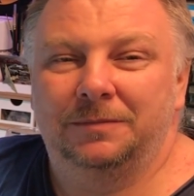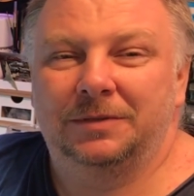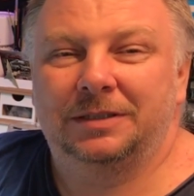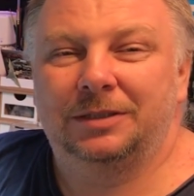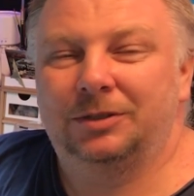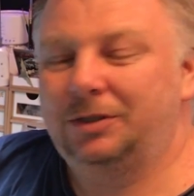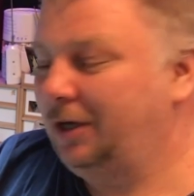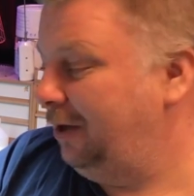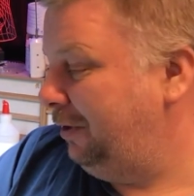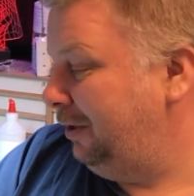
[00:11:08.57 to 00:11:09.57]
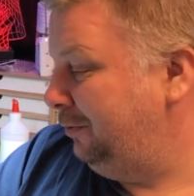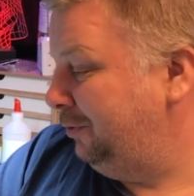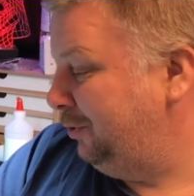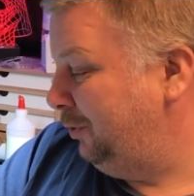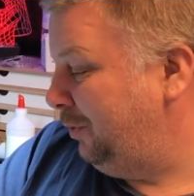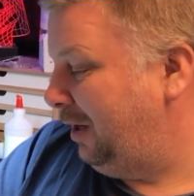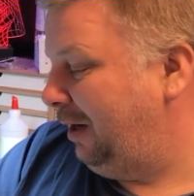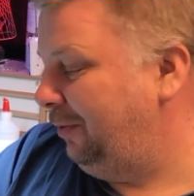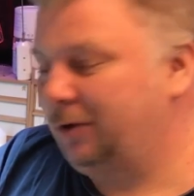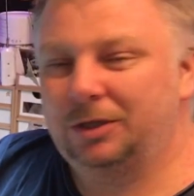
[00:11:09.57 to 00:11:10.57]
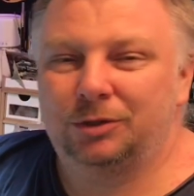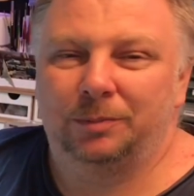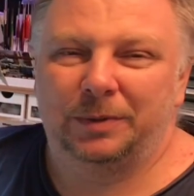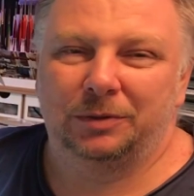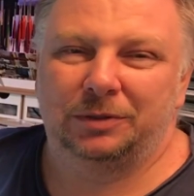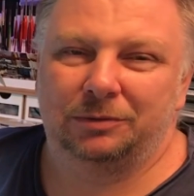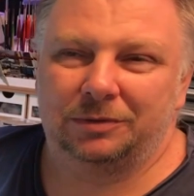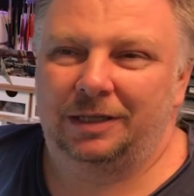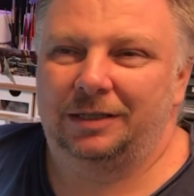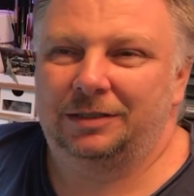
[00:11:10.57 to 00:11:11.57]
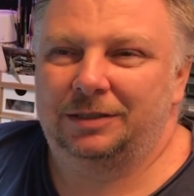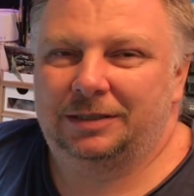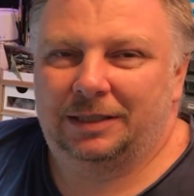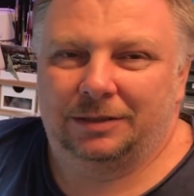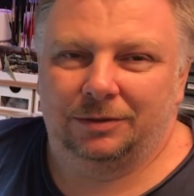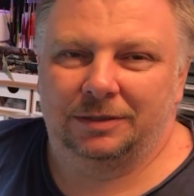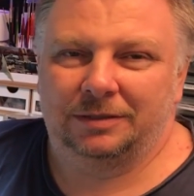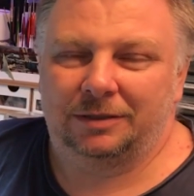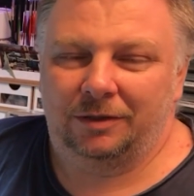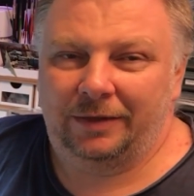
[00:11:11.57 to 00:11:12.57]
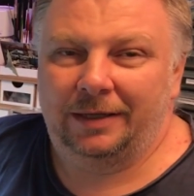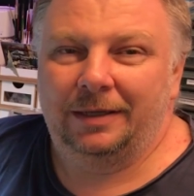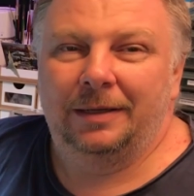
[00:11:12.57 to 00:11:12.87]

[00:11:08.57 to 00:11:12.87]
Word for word: See you soon. I, I will do. I'm not going to do a bill seals on that. That's just silly doing something on that.